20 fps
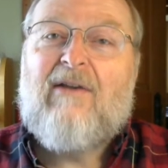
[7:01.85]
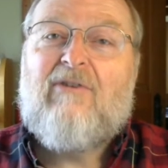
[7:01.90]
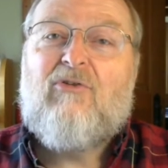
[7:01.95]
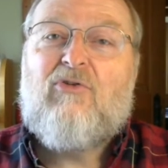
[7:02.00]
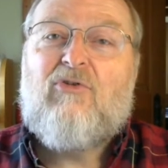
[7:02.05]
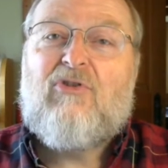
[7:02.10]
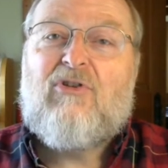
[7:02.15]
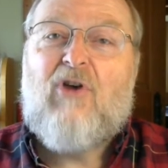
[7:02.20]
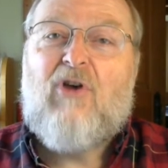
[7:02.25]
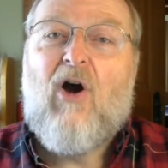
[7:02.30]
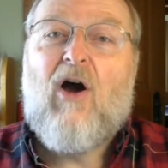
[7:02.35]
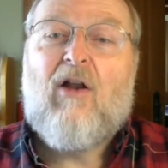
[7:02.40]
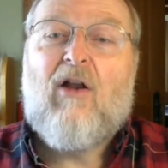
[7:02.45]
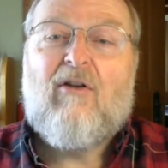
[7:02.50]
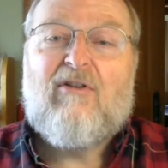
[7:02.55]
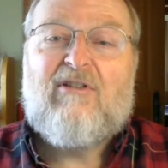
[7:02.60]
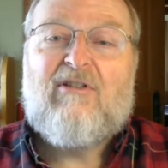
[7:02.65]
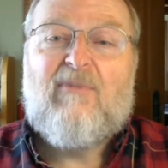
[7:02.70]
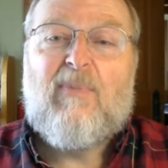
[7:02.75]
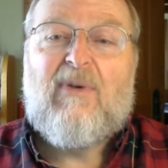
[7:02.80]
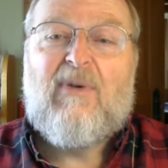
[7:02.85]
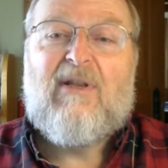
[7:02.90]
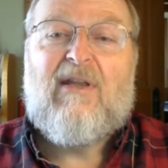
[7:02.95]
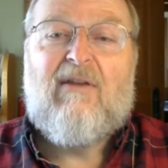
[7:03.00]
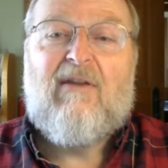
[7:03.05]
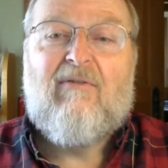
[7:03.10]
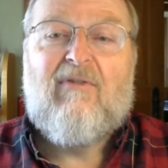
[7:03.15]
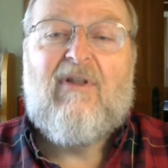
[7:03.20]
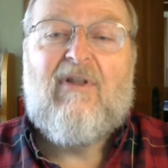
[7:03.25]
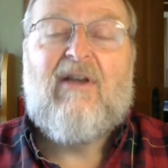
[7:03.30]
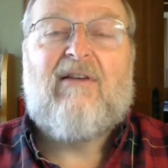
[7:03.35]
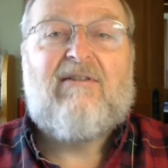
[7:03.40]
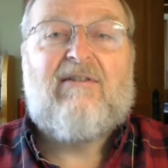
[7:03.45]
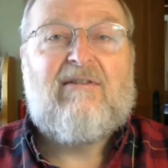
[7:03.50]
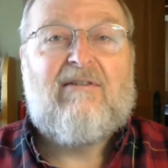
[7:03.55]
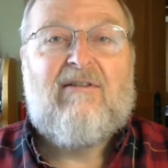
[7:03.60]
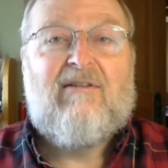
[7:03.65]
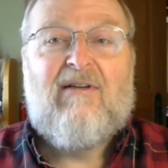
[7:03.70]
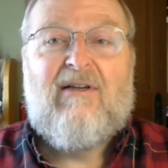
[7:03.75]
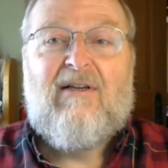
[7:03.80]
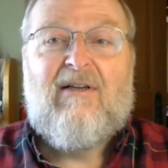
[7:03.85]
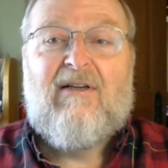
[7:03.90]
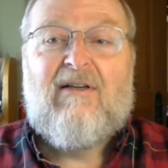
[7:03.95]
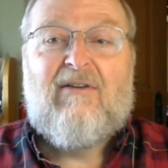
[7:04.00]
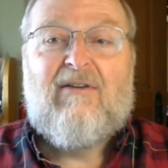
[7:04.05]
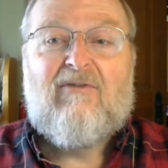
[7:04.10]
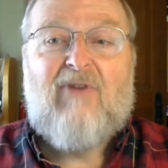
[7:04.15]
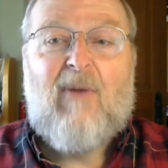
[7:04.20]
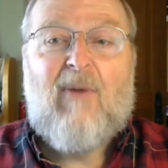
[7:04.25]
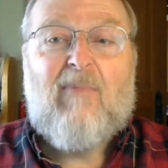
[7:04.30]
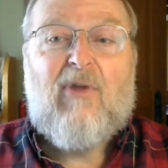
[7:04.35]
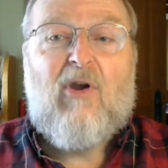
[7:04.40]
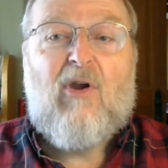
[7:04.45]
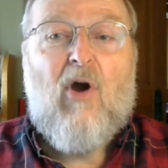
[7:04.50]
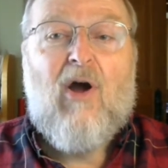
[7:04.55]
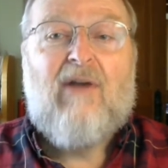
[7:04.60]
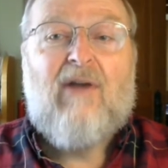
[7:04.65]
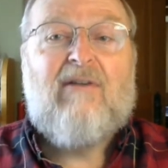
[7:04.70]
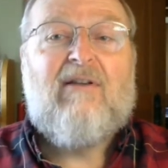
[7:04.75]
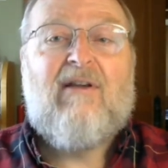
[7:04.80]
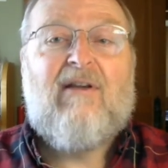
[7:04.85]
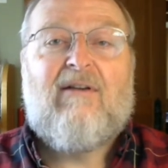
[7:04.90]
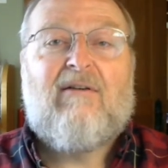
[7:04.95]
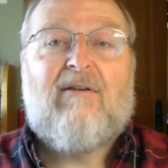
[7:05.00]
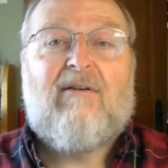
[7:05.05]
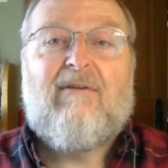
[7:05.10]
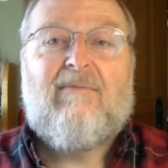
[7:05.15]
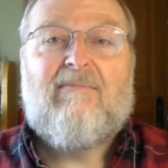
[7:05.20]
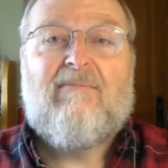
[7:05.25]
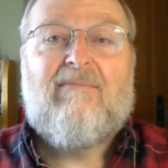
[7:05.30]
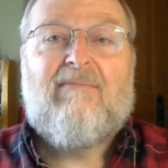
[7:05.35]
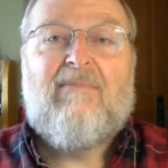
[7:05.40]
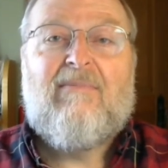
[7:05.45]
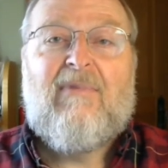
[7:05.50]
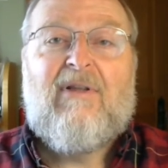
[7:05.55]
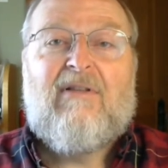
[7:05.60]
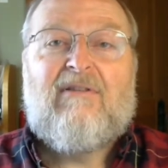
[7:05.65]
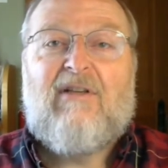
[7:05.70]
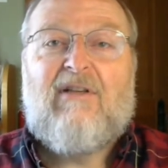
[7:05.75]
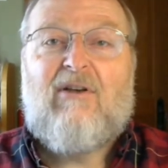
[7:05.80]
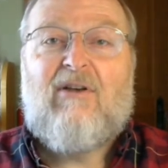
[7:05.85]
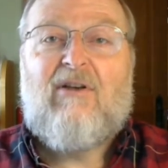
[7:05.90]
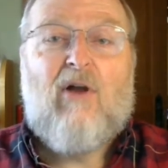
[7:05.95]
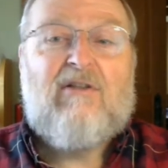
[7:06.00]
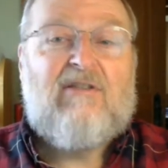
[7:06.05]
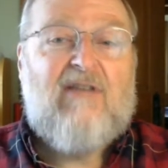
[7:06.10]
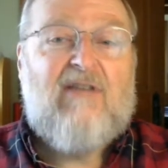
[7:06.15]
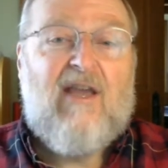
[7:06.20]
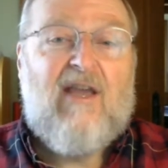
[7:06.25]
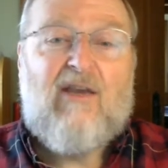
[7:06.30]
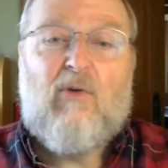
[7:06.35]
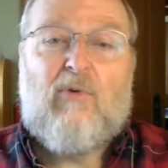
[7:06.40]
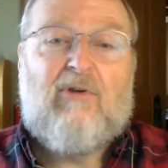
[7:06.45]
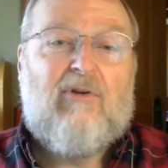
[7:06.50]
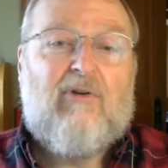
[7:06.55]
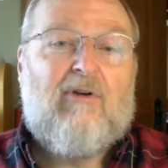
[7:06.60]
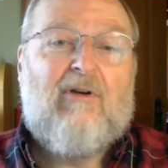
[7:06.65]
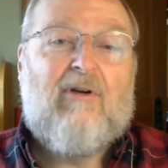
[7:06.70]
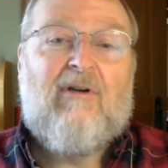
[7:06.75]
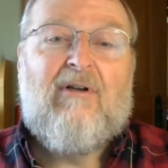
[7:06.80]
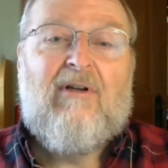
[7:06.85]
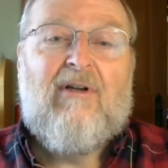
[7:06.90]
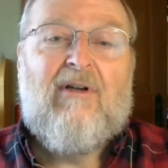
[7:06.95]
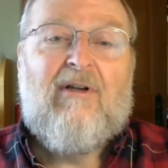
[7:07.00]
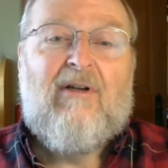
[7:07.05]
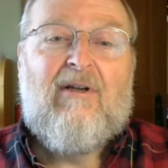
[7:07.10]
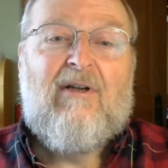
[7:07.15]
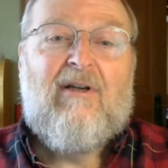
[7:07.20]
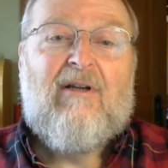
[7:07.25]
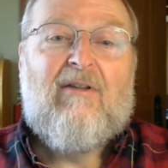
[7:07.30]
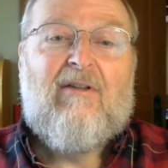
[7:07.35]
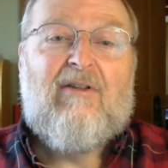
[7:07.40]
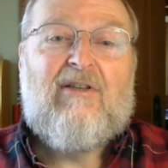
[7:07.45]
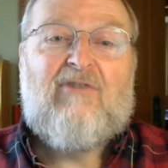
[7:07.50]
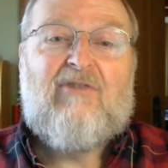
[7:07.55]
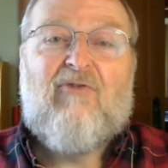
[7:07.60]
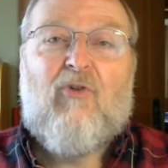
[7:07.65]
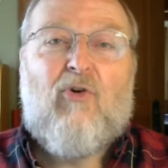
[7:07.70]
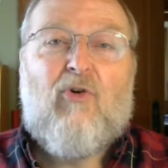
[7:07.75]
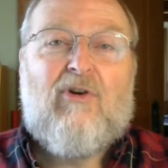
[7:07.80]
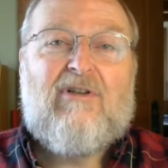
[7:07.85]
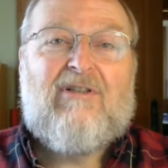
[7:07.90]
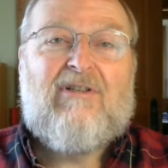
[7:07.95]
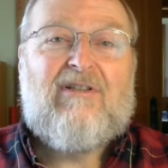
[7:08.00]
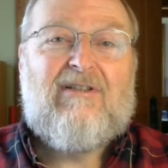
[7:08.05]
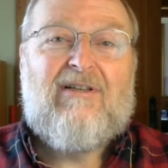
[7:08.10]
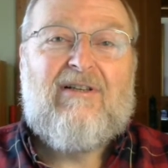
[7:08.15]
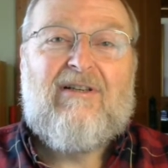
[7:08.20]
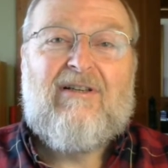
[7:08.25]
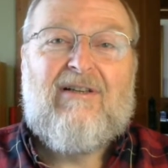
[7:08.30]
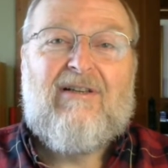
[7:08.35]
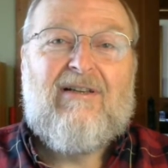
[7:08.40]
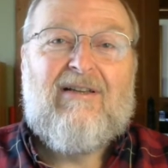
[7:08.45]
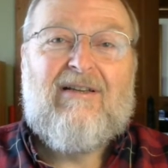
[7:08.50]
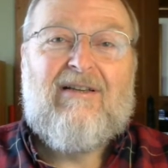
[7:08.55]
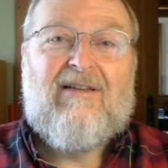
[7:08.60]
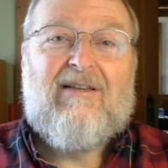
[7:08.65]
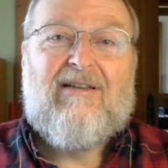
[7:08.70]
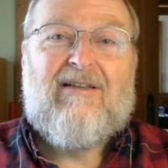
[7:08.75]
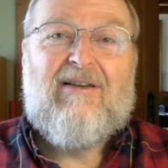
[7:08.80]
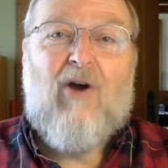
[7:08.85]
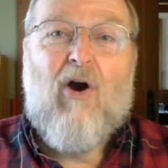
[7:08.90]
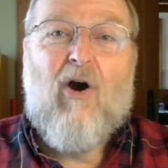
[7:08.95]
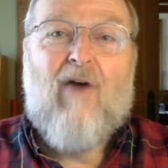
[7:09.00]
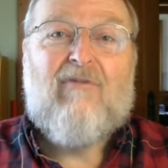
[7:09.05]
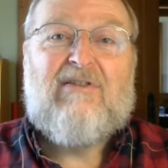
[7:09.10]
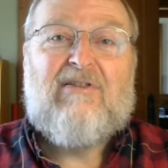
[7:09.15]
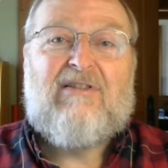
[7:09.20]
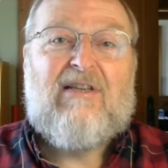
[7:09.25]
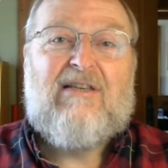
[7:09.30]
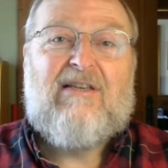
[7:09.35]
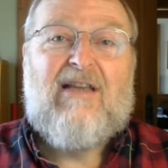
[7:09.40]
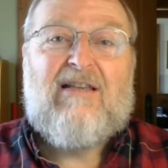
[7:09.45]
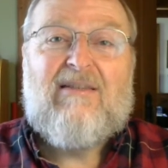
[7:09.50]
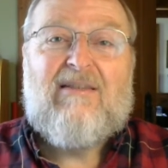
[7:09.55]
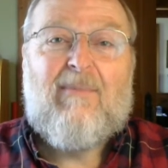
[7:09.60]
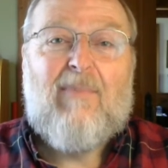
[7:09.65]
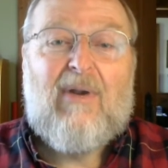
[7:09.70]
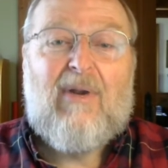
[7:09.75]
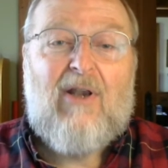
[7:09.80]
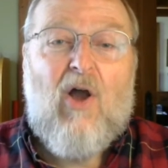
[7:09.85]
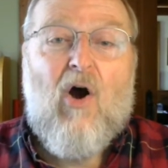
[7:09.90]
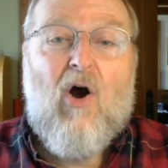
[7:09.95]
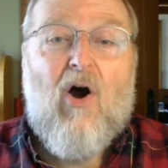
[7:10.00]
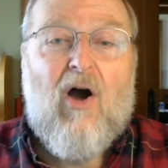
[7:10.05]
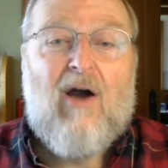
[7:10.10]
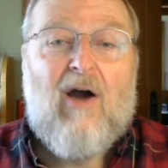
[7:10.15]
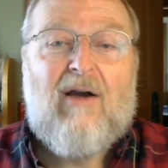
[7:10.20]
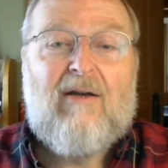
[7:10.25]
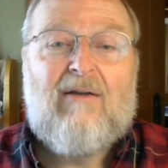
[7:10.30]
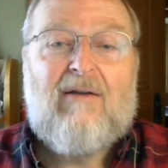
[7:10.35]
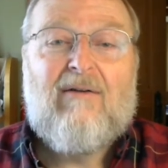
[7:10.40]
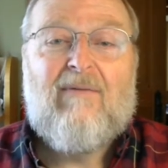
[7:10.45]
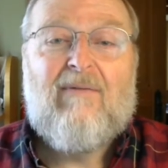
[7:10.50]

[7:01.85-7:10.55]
do scholars believe this? From the content, the non sequitur. This verse obviously doesn't belong.